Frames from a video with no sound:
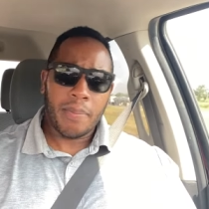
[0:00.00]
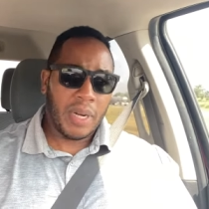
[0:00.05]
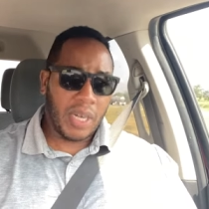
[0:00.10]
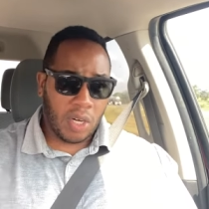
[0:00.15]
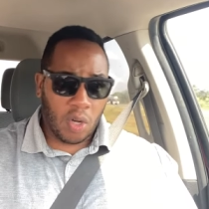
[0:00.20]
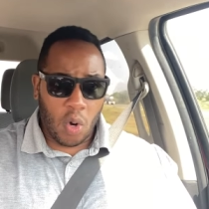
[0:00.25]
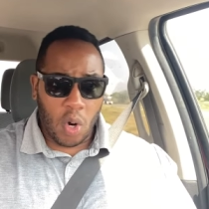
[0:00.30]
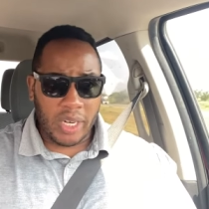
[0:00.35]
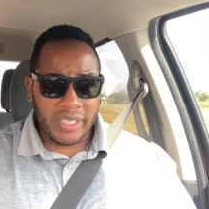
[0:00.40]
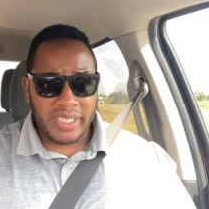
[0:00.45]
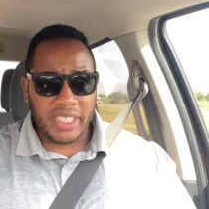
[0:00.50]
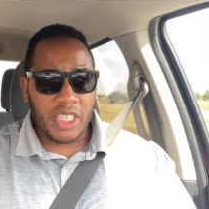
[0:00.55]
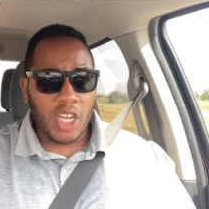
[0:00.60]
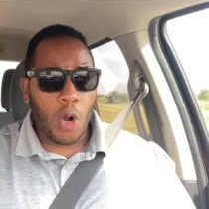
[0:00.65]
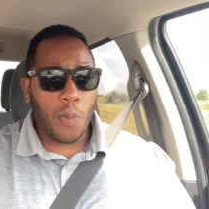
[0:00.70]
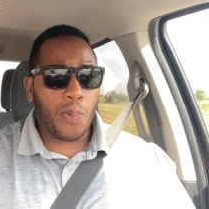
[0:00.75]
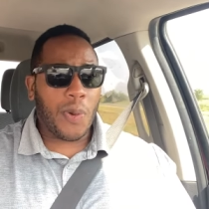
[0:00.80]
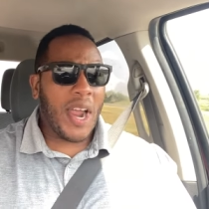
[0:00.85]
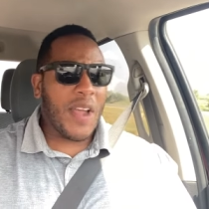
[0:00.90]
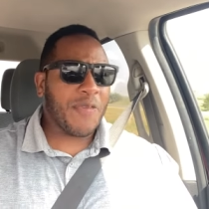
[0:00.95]
But according to
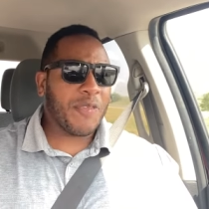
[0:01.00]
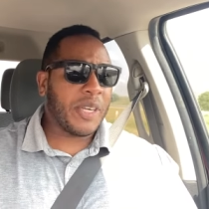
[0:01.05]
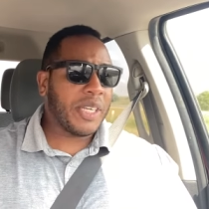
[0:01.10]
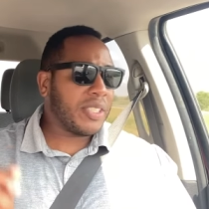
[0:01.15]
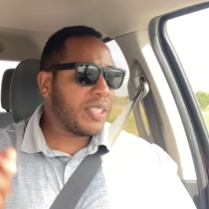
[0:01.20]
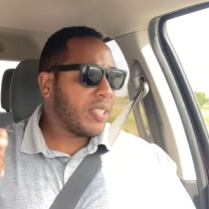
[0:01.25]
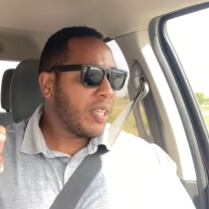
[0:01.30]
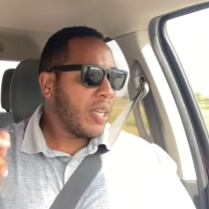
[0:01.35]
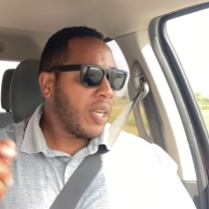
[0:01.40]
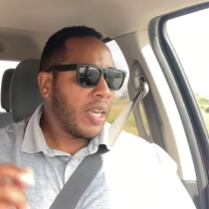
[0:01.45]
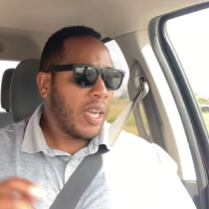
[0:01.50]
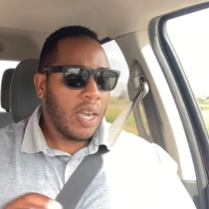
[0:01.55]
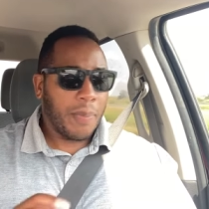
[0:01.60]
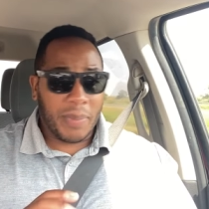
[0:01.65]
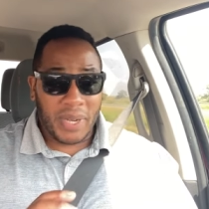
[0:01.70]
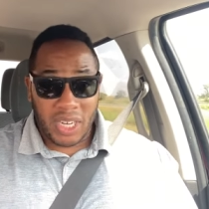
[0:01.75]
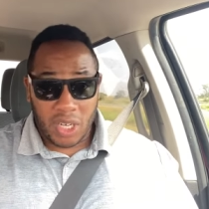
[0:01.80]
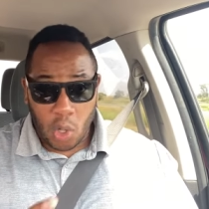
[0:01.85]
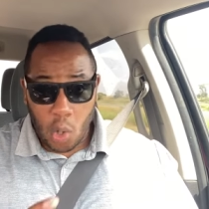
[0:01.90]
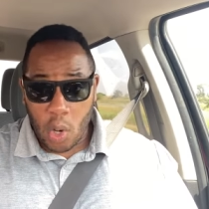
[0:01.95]
your preference,
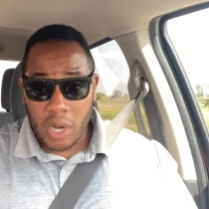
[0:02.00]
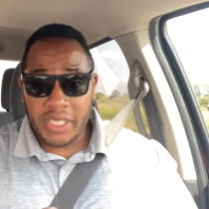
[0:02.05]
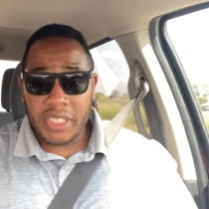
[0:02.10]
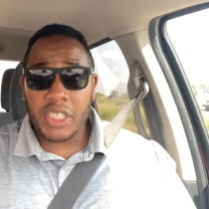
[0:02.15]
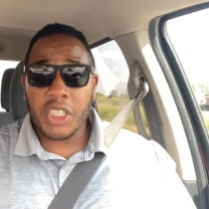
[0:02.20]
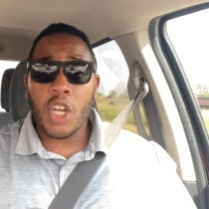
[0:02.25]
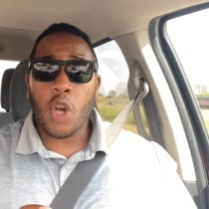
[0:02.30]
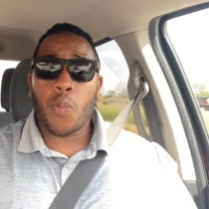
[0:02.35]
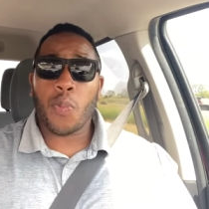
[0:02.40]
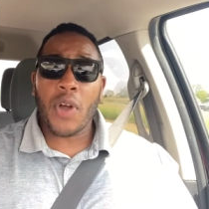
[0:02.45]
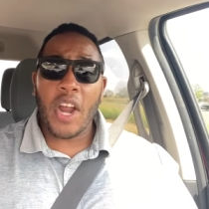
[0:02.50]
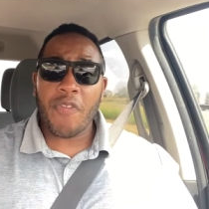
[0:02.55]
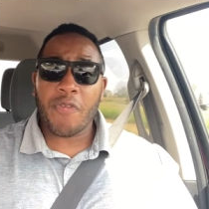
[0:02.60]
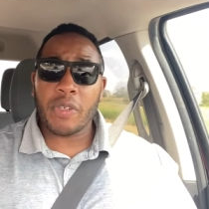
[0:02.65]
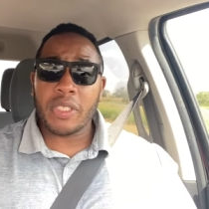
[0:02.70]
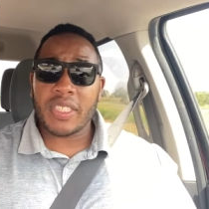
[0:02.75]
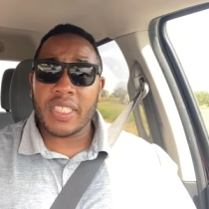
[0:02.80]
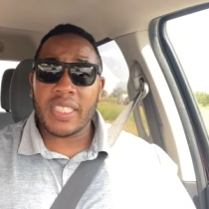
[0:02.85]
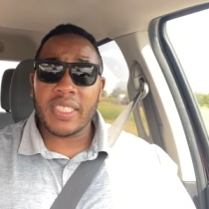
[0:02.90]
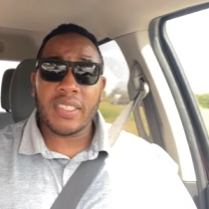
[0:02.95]
but according to your
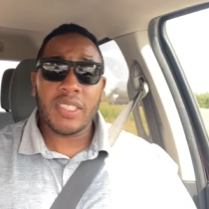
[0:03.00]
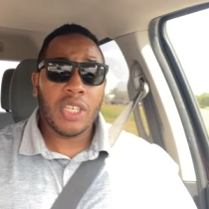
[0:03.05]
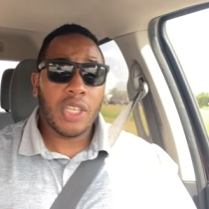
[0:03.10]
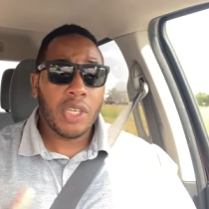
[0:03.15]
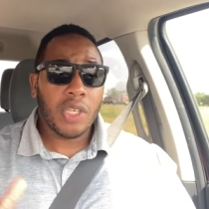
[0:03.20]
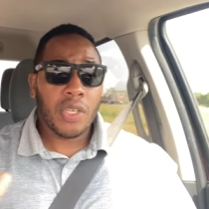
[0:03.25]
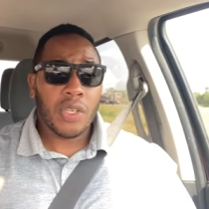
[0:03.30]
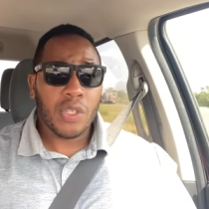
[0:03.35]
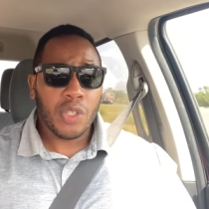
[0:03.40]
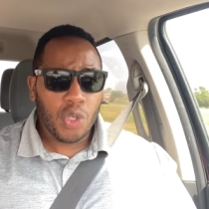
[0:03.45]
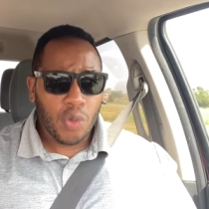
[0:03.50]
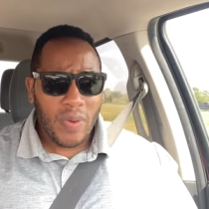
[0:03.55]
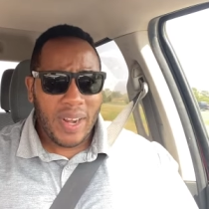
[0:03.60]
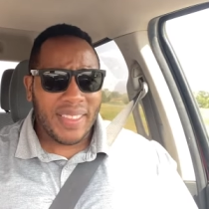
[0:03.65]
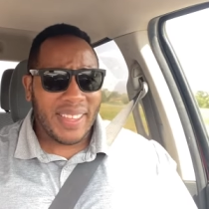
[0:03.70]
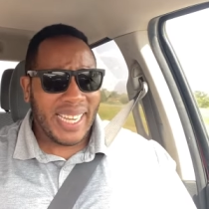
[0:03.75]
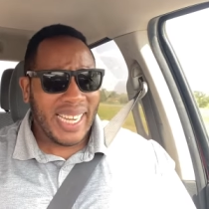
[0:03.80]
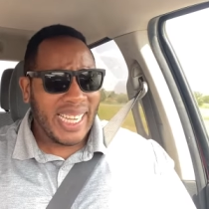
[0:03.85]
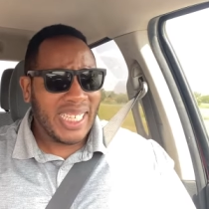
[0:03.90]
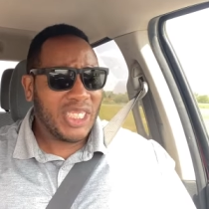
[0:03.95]
preferences, you
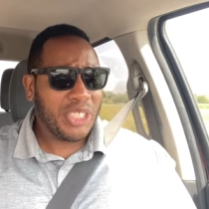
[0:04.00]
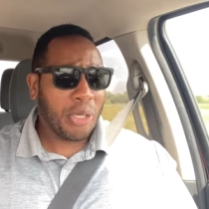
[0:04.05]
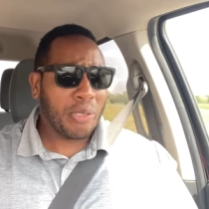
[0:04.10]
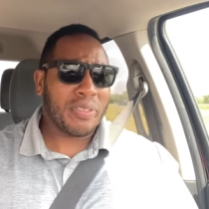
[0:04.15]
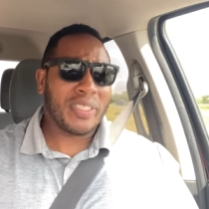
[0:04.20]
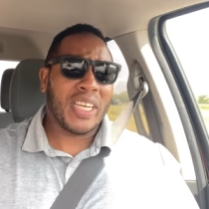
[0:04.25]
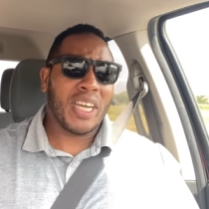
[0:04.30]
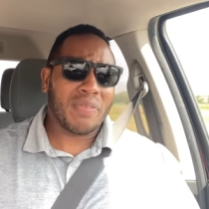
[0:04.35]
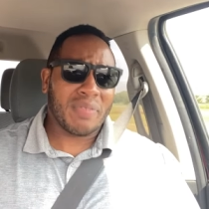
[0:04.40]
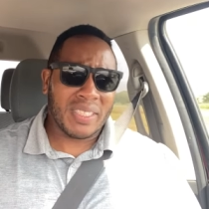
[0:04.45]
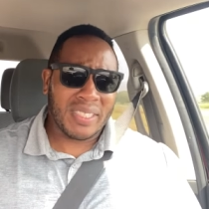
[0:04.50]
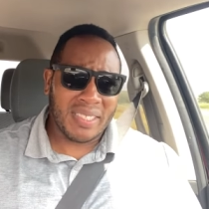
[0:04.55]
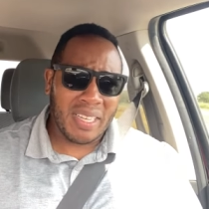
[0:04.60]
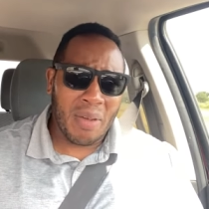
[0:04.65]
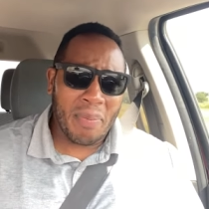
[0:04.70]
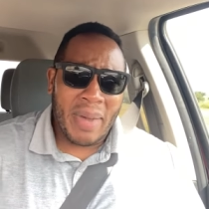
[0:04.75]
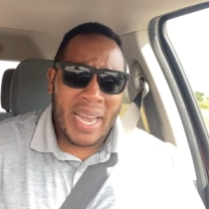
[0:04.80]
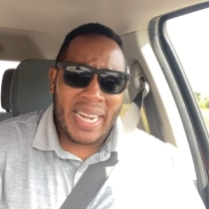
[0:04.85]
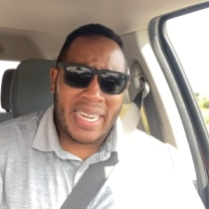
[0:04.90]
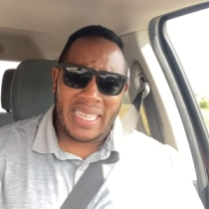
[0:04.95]
rather hit yourself to
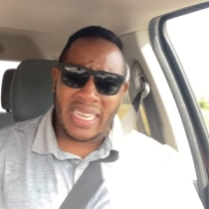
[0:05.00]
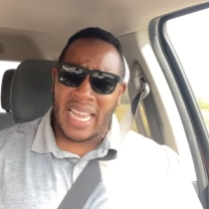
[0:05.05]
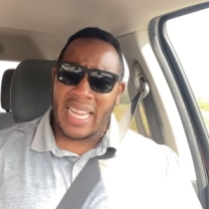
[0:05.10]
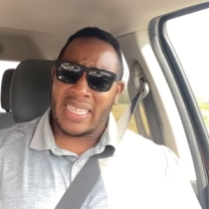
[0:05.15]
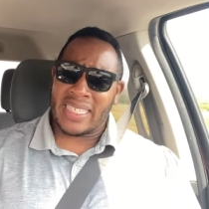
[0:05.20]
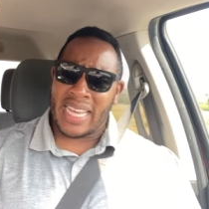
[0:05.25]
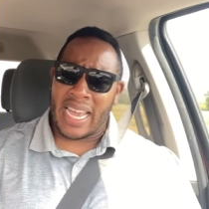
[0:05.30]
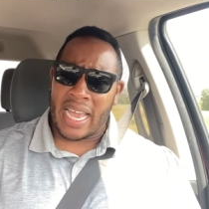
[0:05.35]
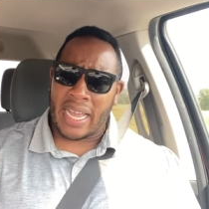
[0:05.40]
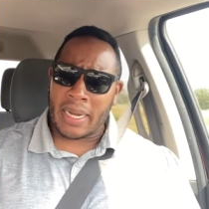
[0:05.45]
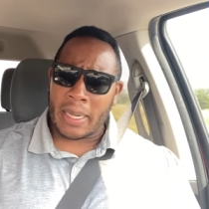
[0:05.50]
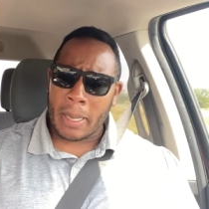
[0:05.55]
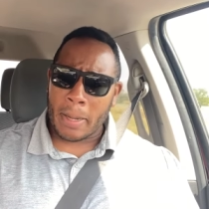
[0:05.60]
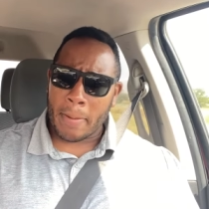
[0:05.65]
somebody like that.